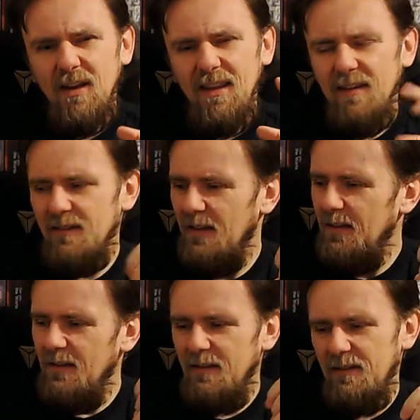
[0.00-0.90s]

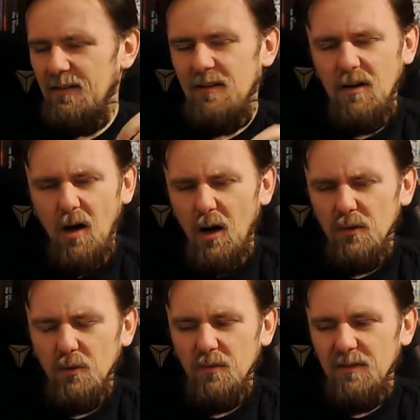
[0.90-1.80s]
there are
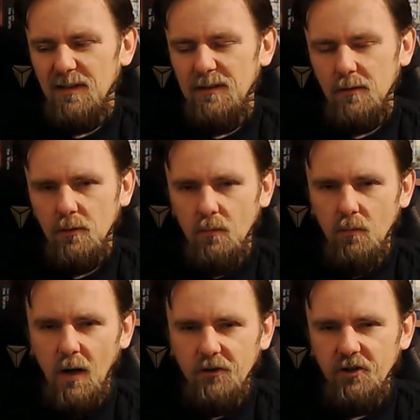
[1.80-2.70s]
those little
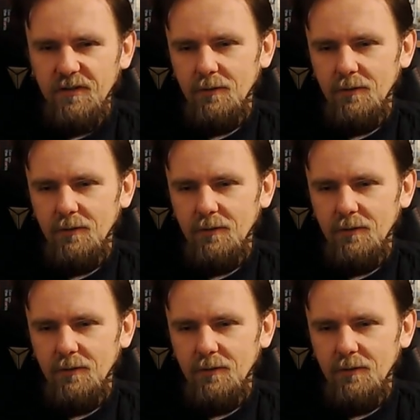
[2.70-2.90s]
grudges,